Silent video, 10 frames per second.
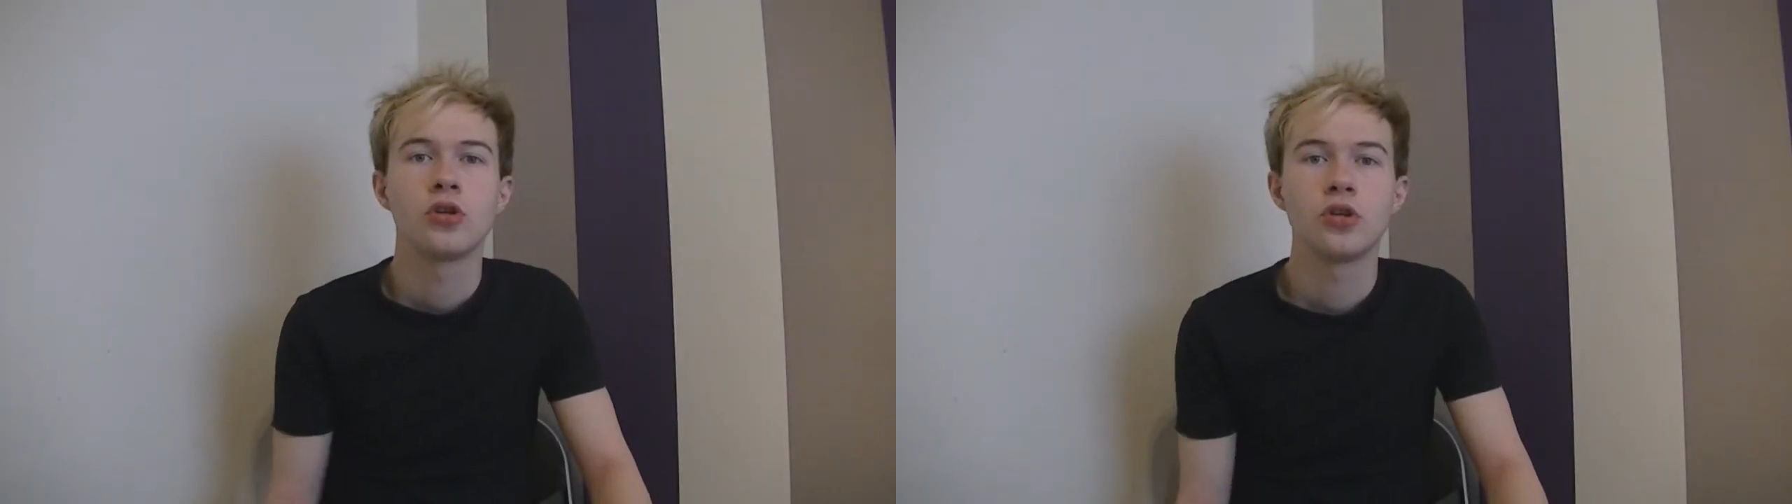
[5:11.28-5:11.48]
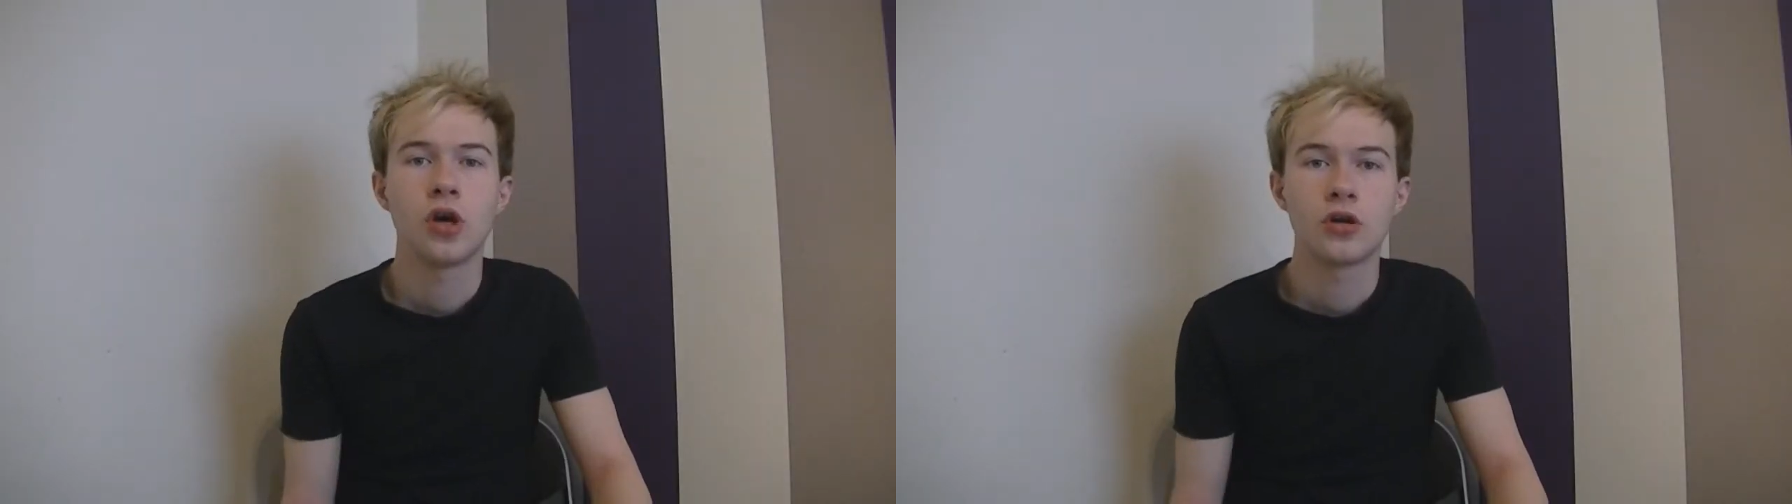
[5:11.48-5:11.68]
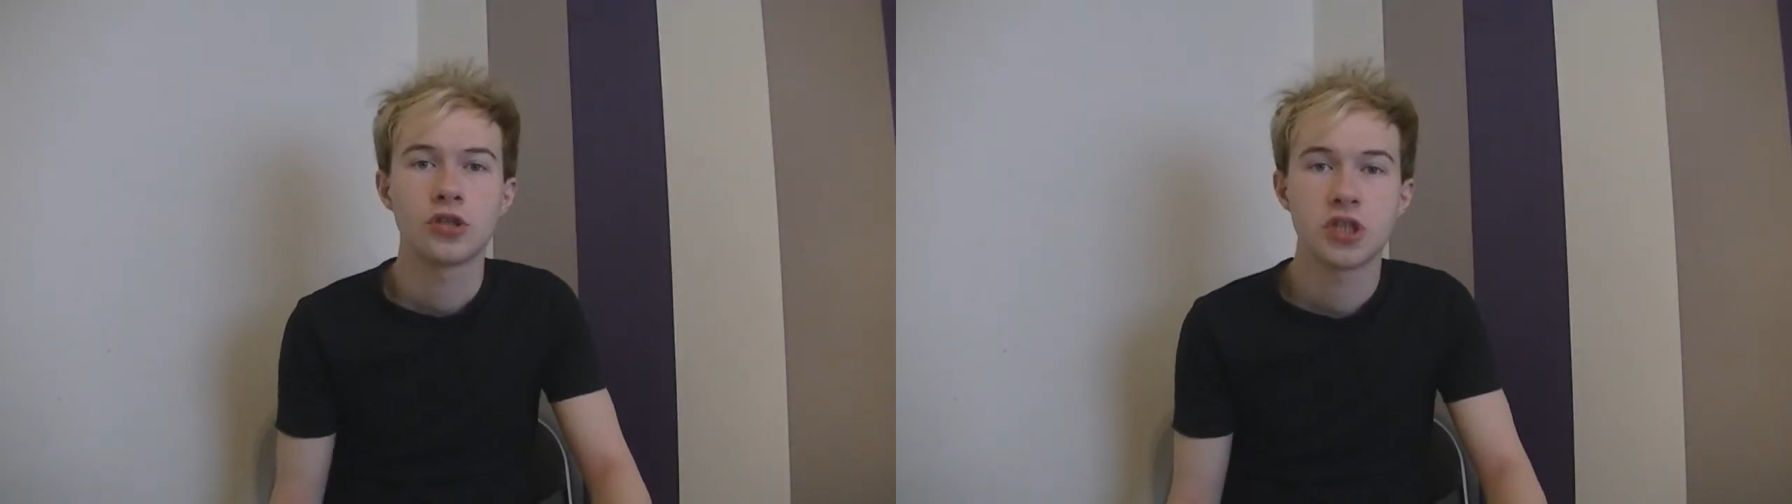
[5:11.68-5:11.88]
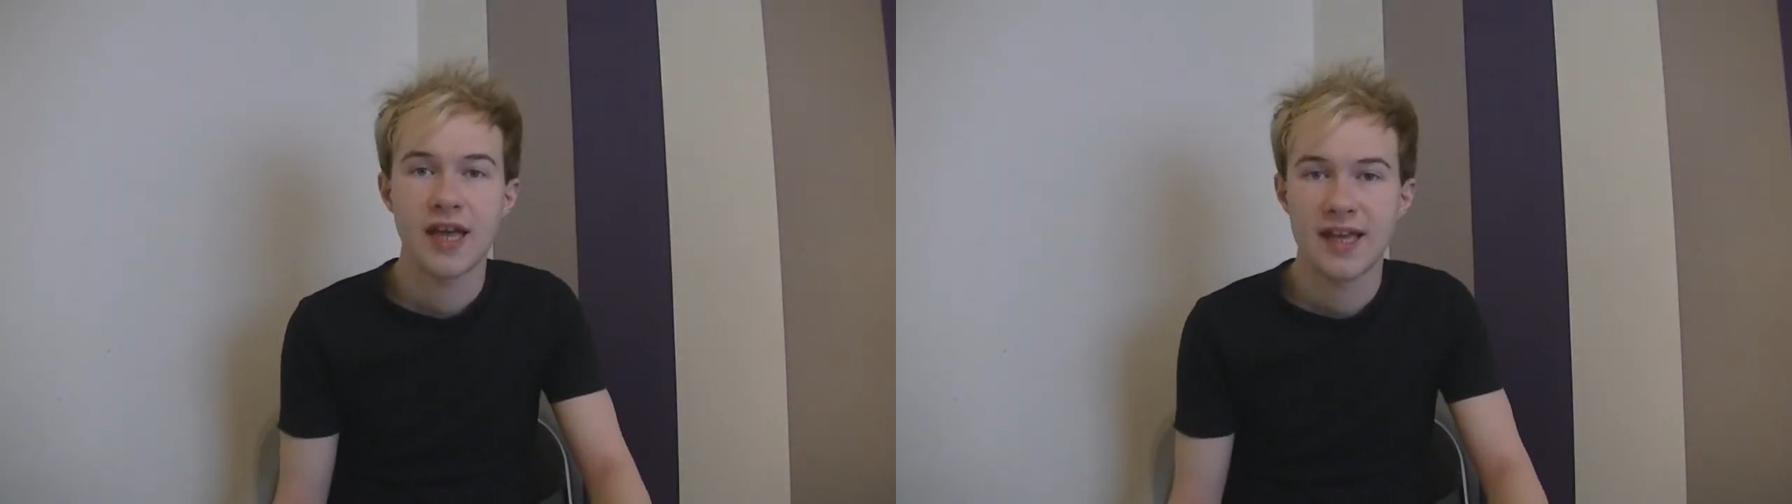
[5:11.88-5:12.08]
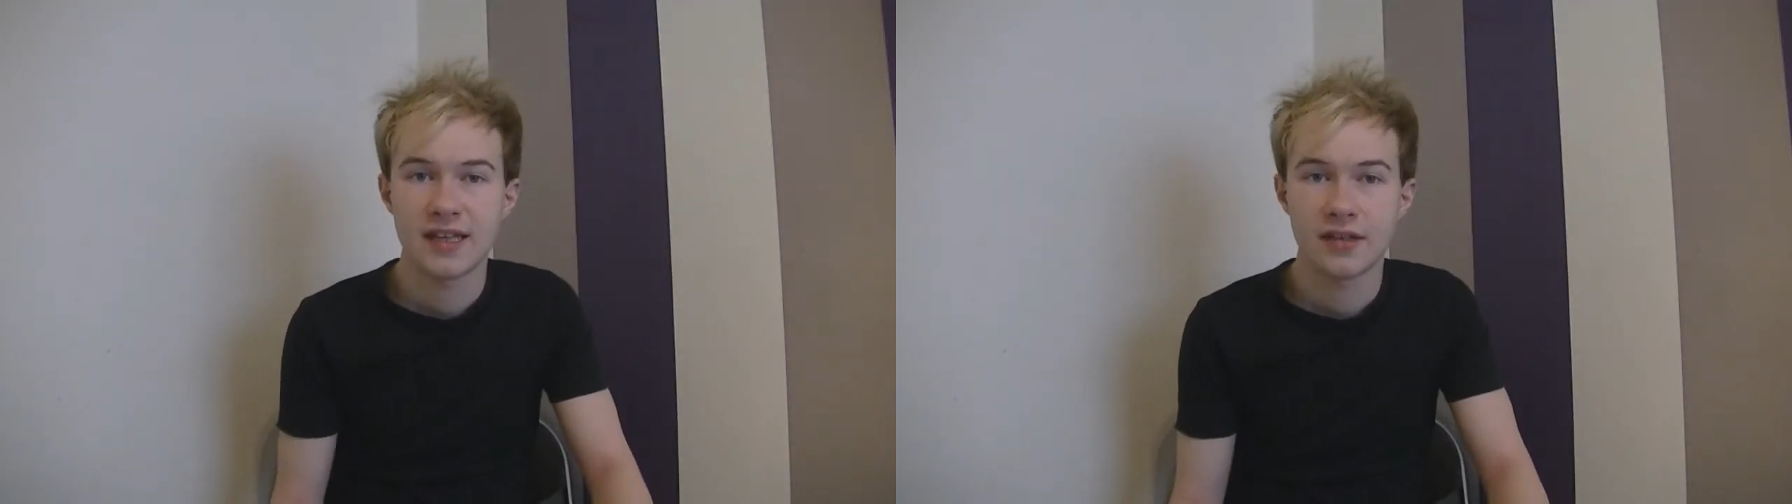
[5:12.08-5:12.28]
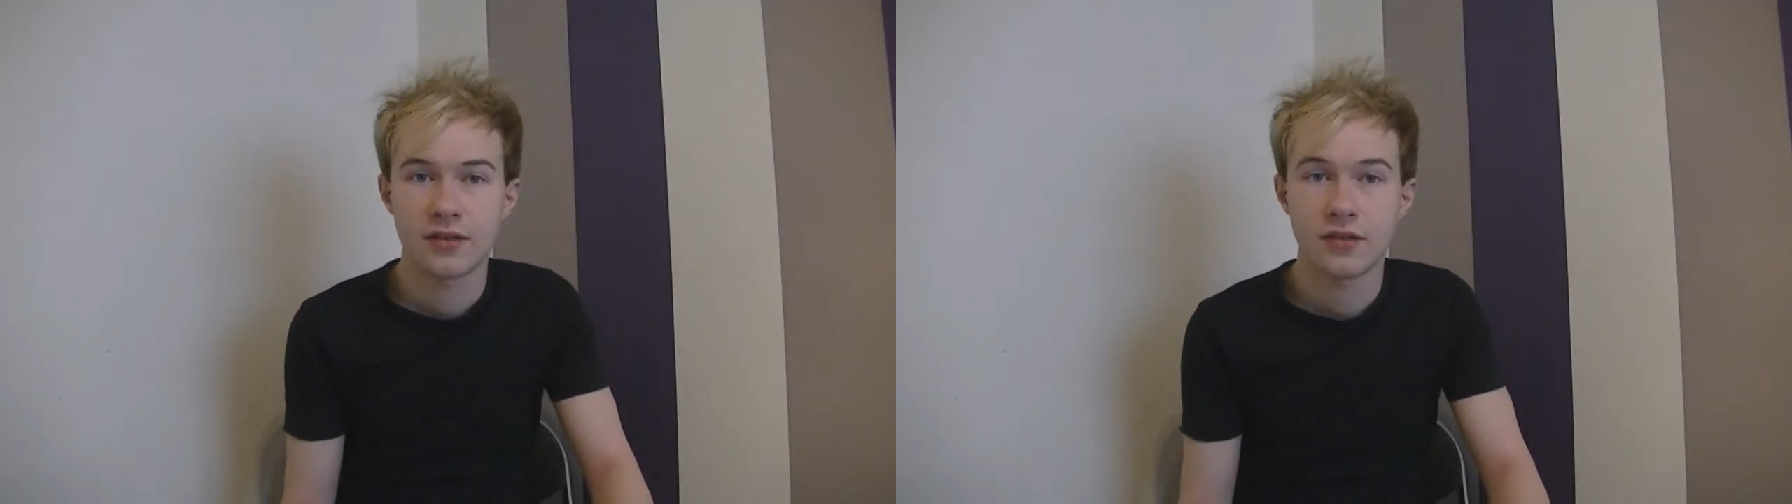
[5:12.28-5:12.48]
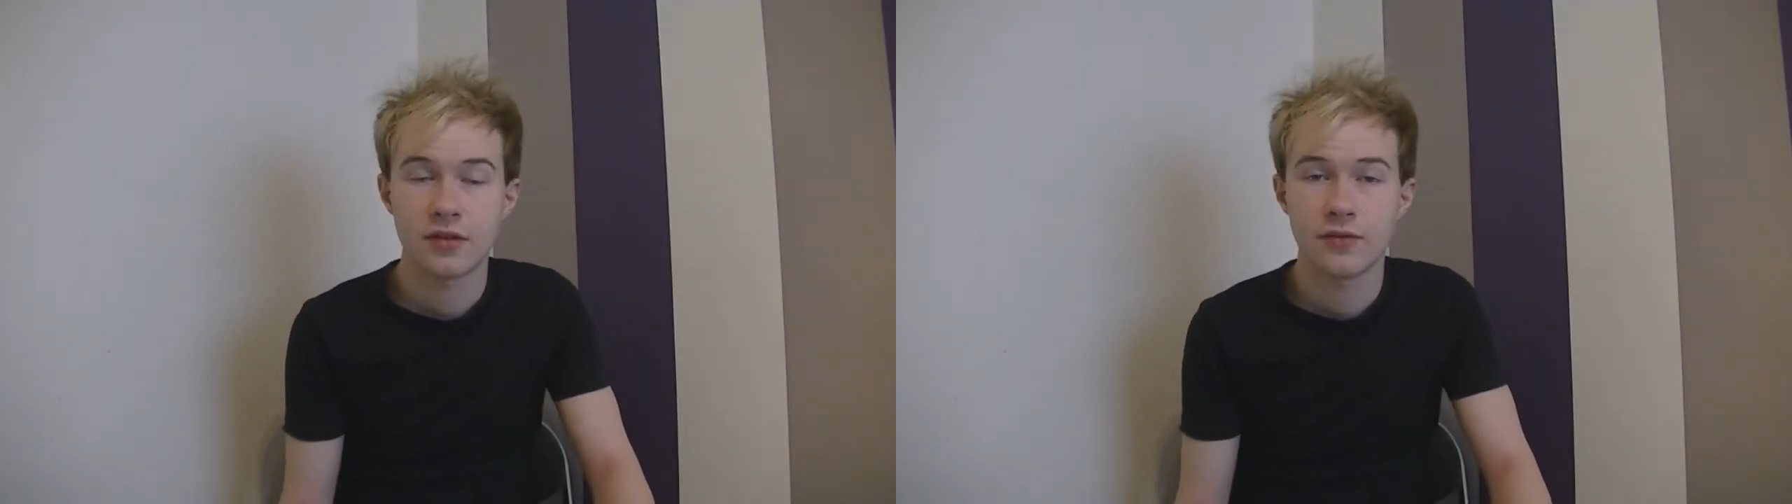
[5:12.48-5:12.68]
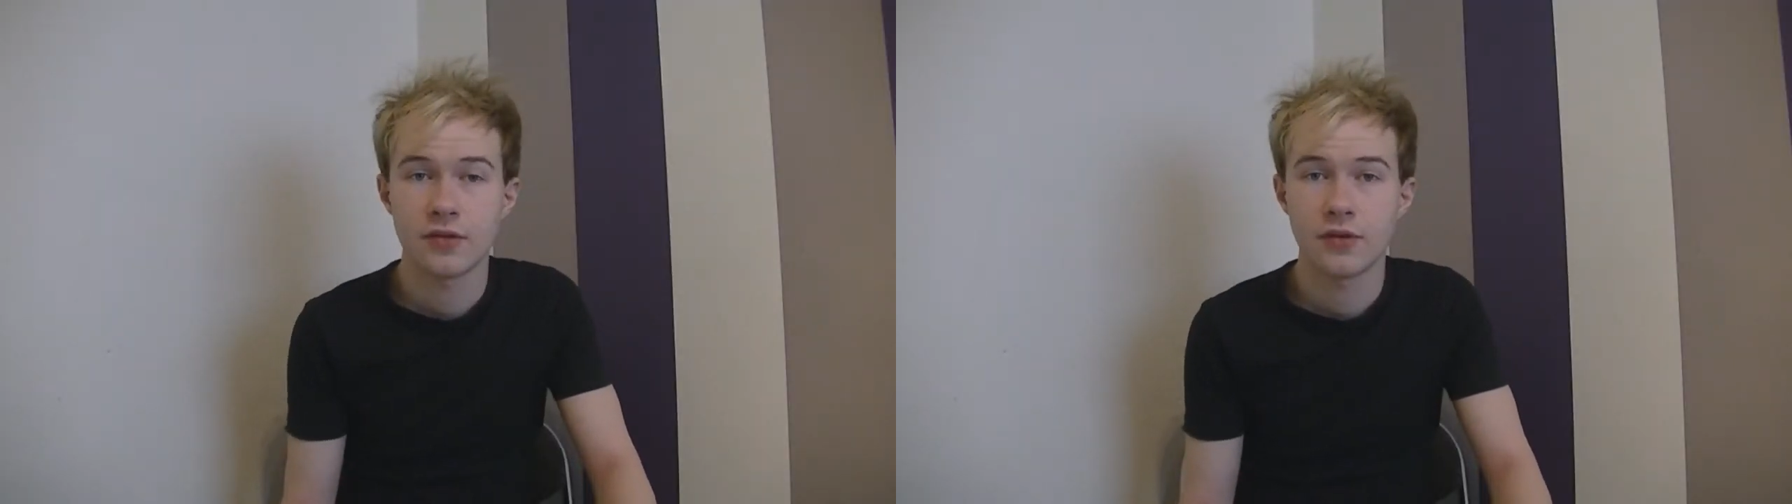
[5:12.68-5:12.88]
Nong Cheng, the